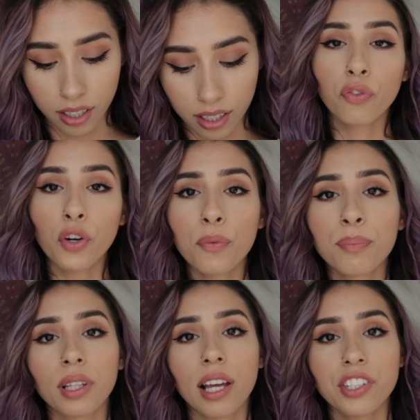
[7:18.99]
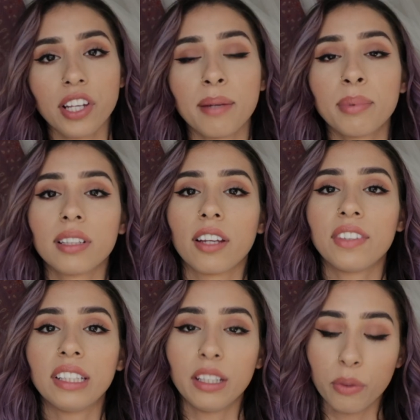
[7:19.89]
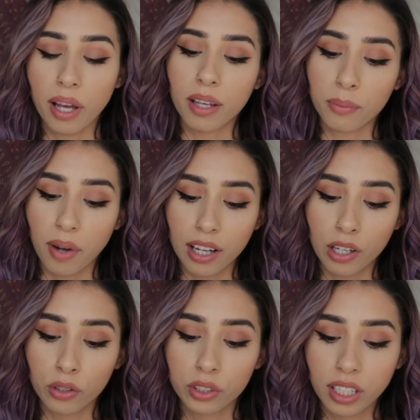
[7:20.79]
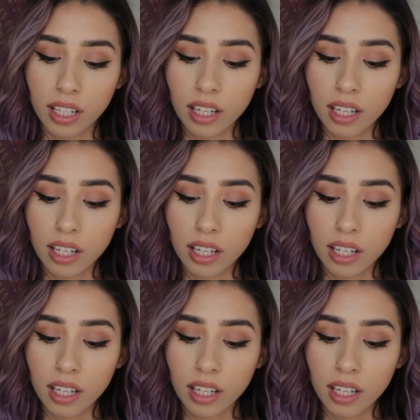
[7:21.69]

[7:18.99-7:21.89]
For blush, I've been loving the Wet n Wild